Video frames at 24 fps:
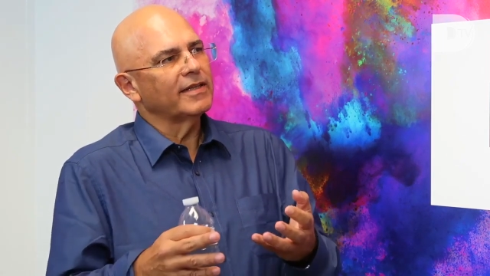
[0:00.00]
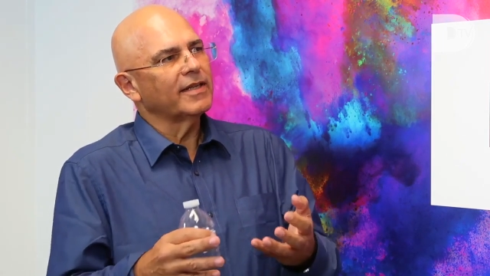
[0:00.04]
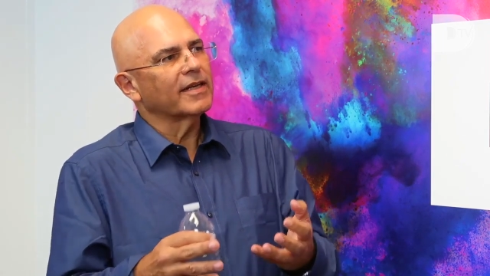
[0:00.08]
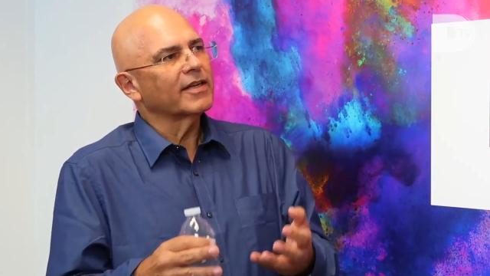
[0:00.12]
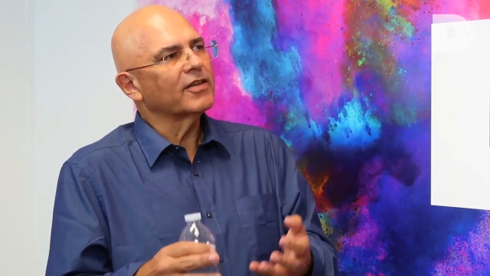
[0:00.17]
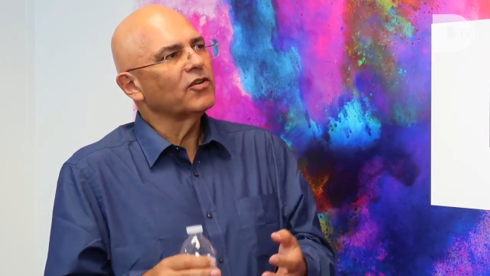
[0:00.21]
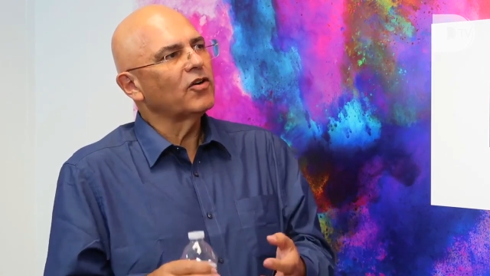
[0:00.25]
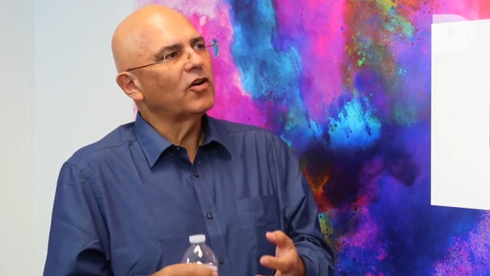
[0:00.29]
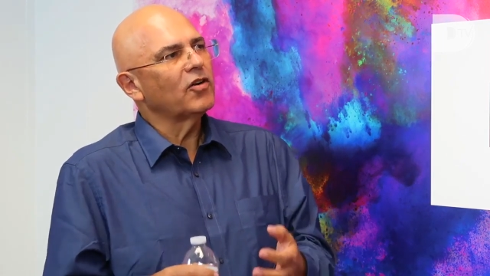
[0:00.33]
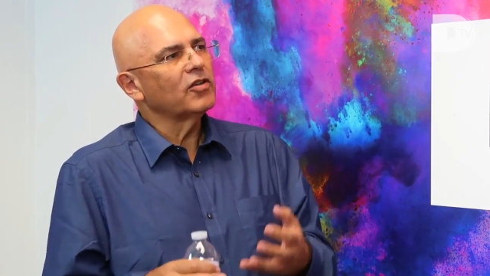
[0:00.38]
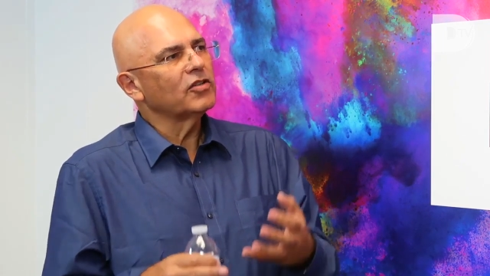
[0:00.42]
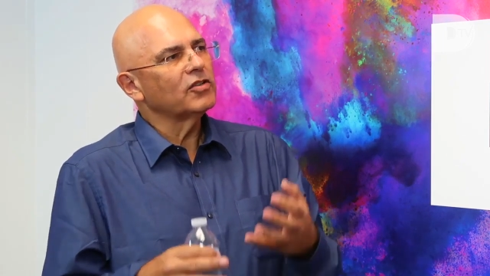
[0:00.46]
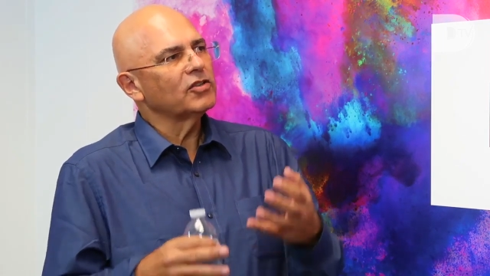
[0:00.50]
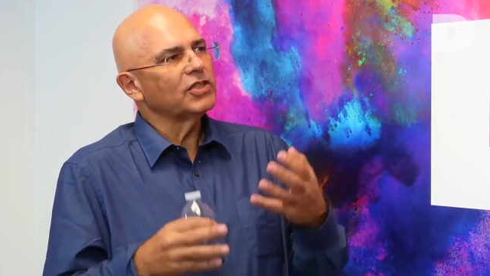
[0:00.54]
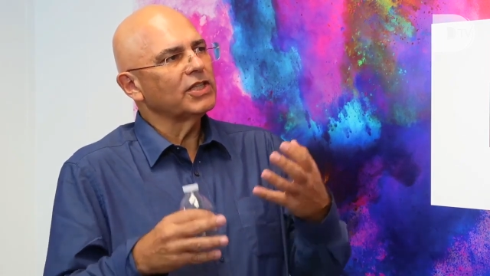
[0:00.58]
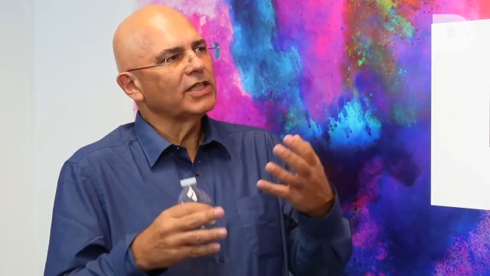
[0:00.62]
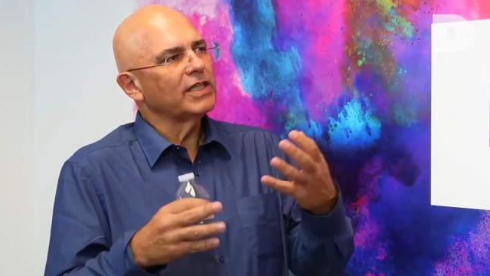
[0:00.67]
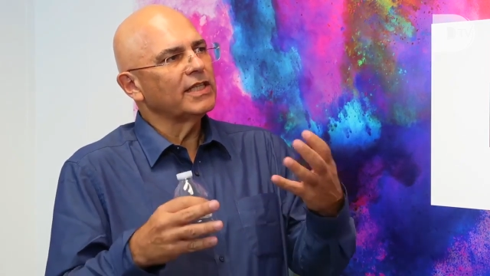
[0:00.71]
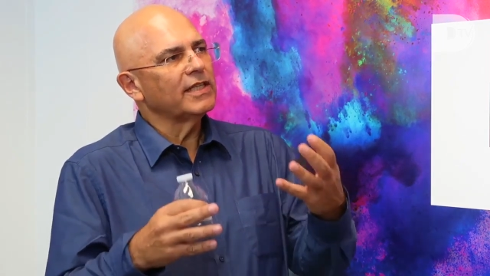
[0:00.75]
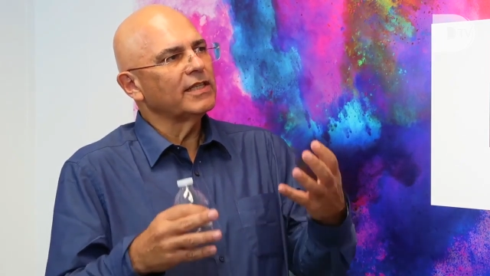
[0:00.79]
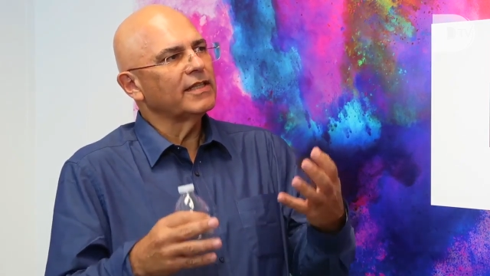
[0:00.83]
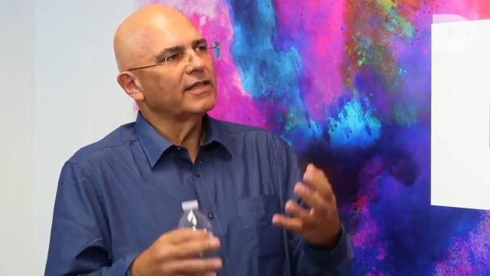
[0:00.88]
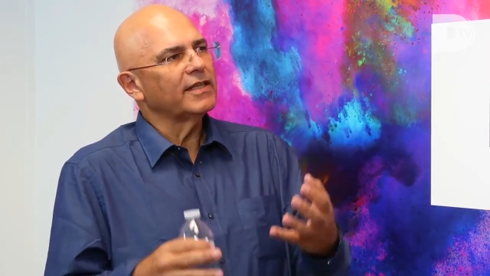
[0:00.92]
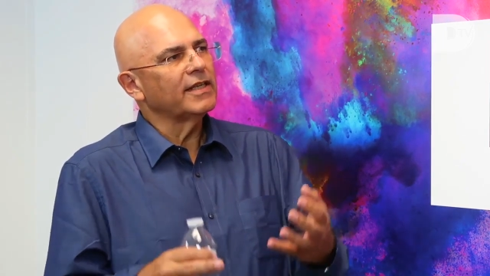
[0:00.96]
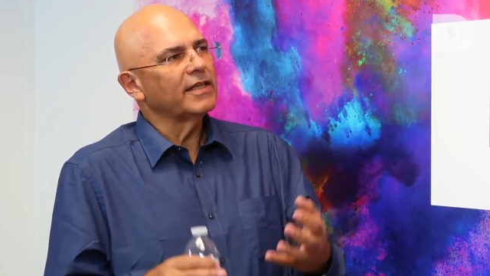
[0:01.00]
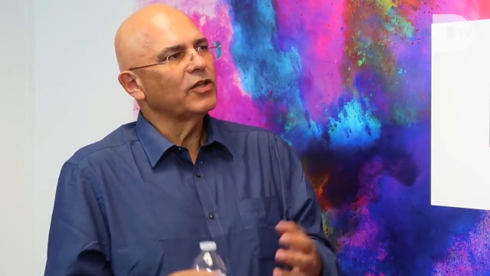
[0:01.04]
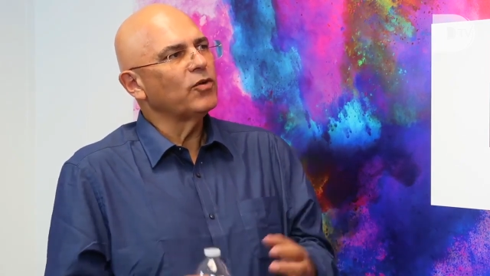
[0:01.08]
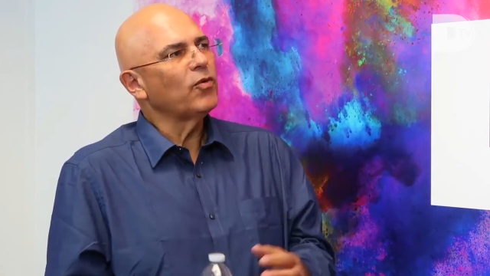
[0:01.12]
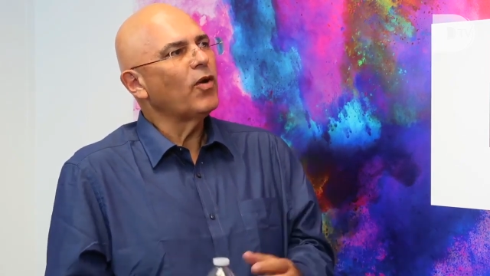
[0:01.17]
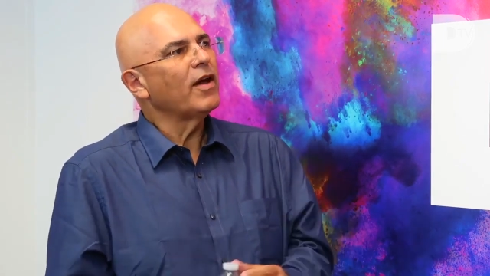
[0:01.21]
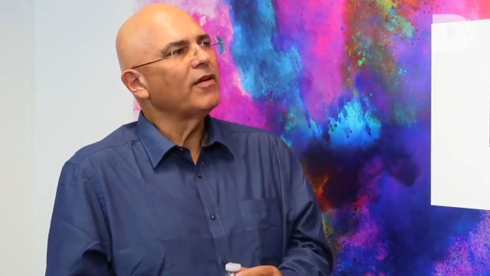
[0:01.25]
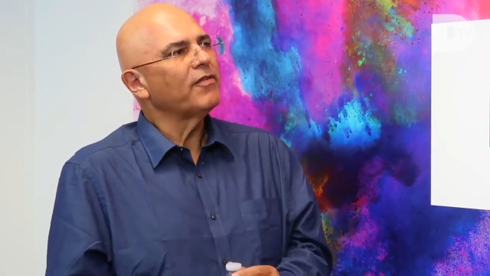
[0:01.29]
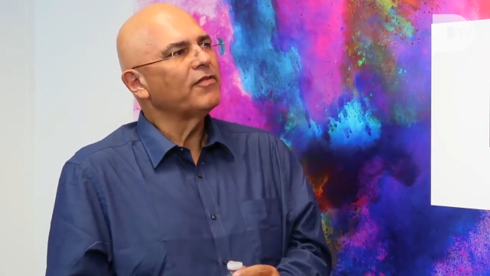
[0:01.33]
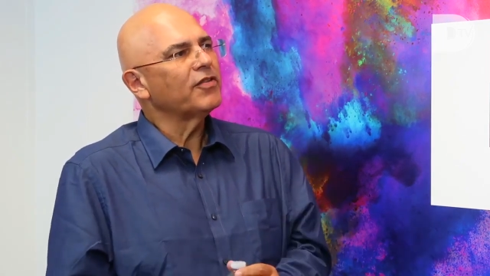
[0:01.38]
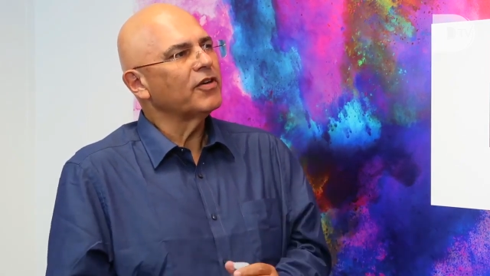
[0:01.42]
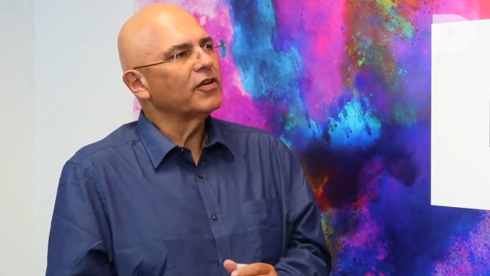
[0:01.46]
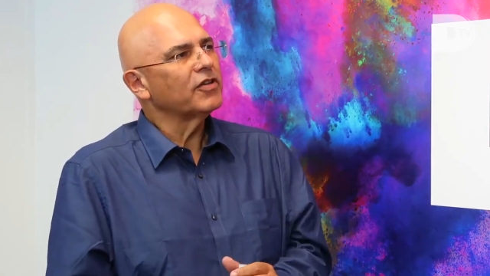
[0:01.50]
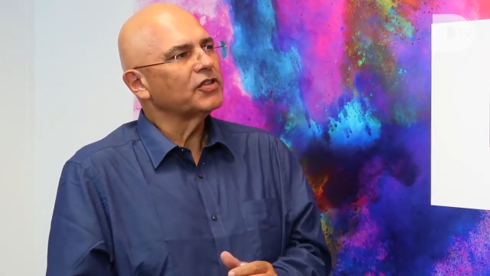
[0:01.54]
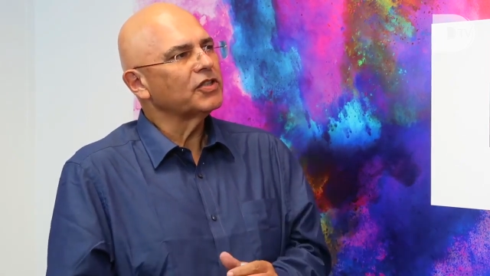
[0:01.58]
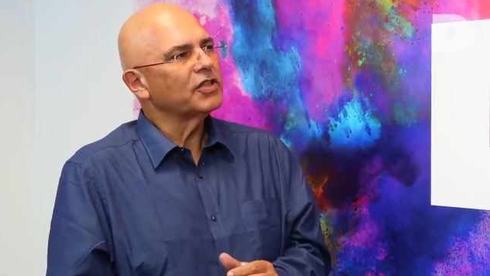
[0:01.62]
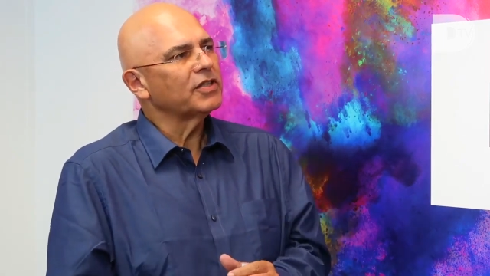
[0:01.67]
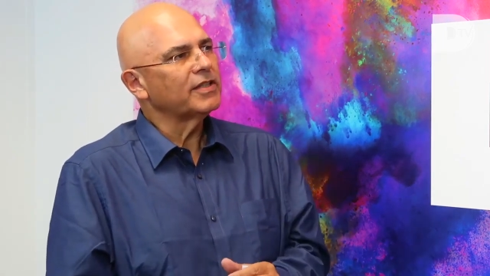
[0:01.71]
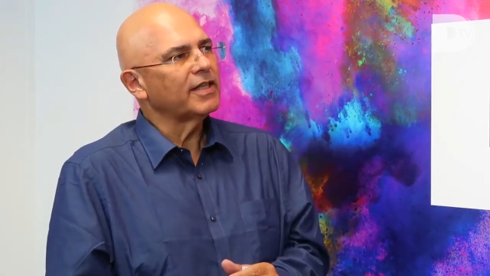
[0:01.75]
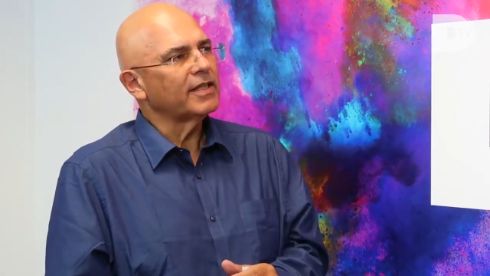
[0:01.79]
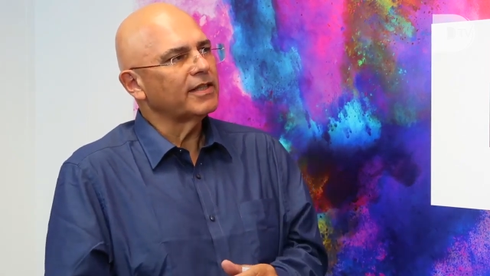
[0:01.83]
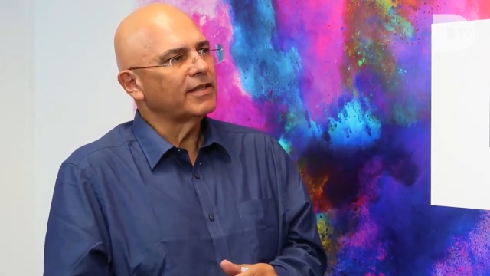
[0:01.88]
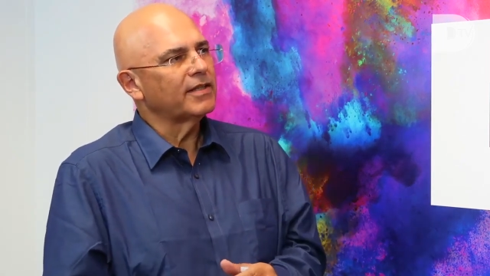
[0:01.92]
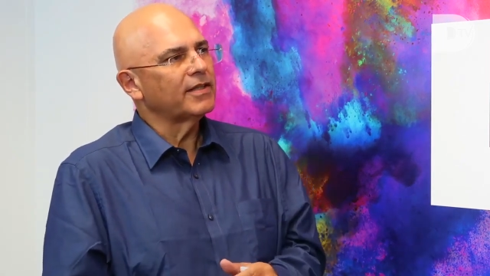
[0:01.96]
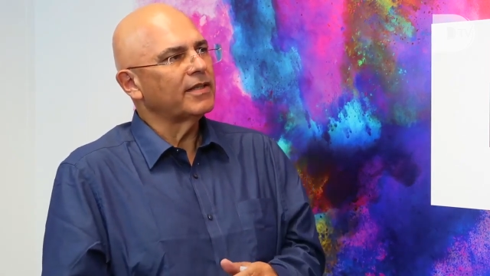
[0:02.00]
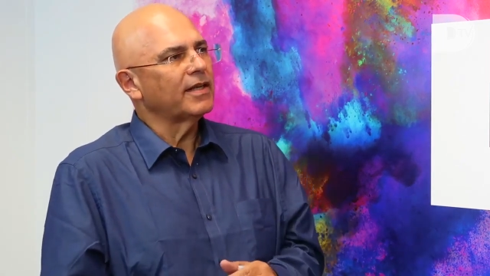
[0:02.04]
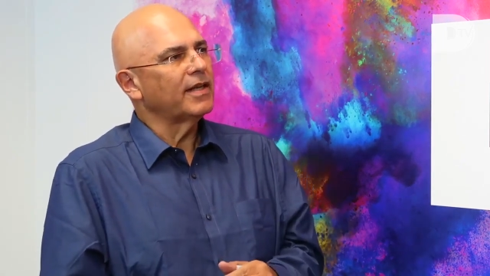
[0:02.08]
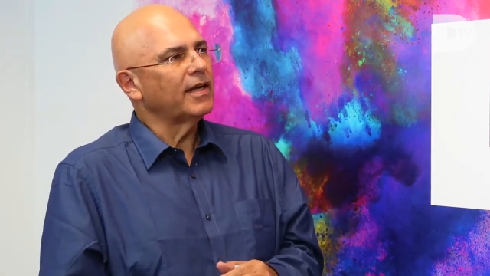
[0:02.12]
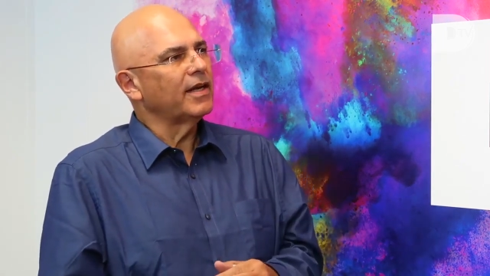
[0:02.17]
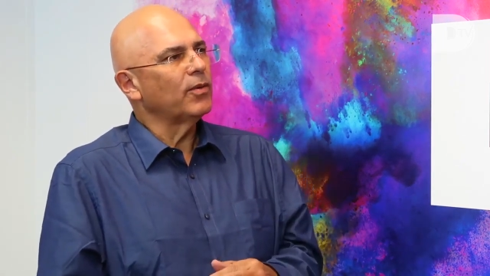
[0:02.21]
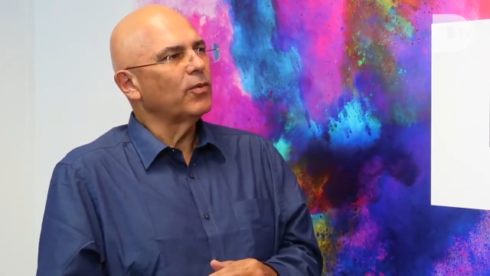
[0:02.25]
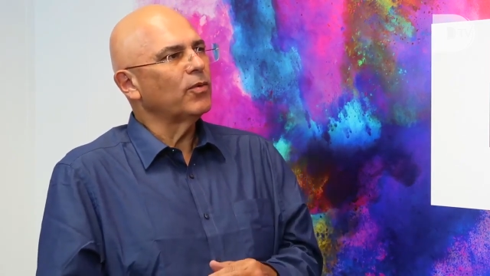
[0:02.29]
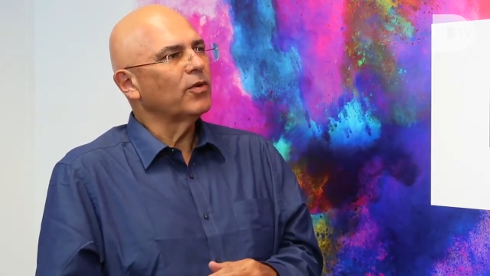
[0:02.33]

technology, the UI version that